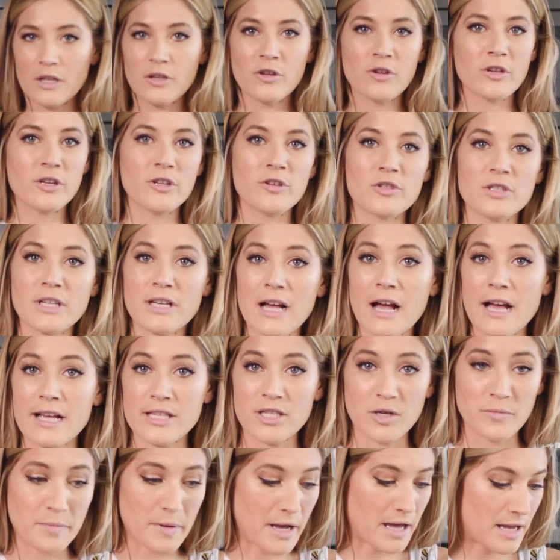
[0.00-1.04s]
You can use a
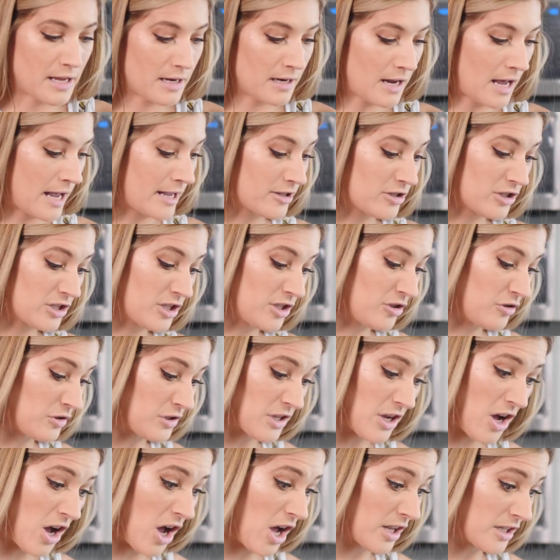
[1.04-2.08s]
Kaiser bun. I just used
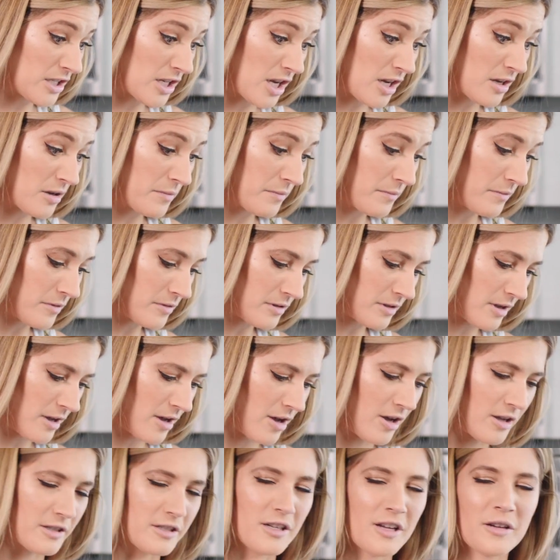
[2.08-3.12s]
a hot dog
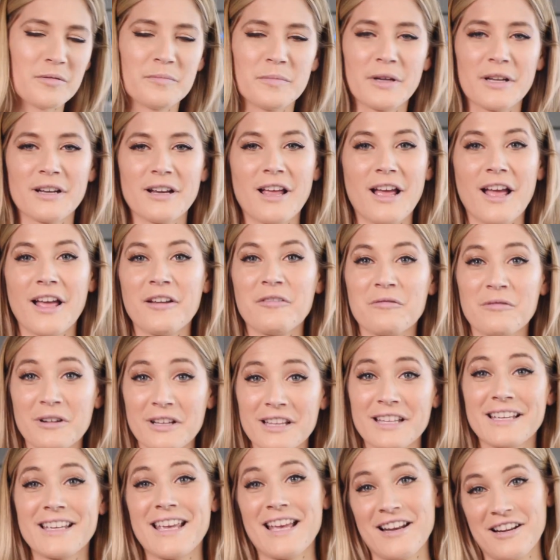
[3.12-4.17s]
bun. I
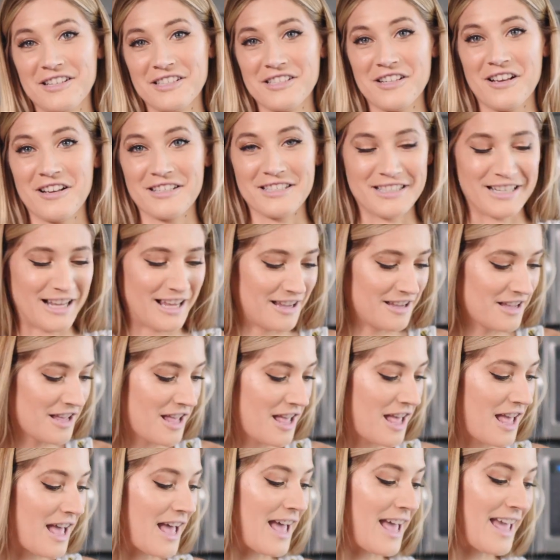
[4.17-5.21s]
really cannot talk today.
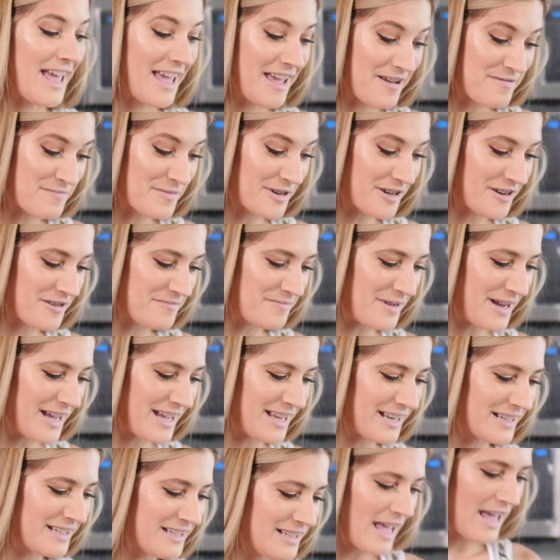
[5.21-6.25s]
A hamburger bun,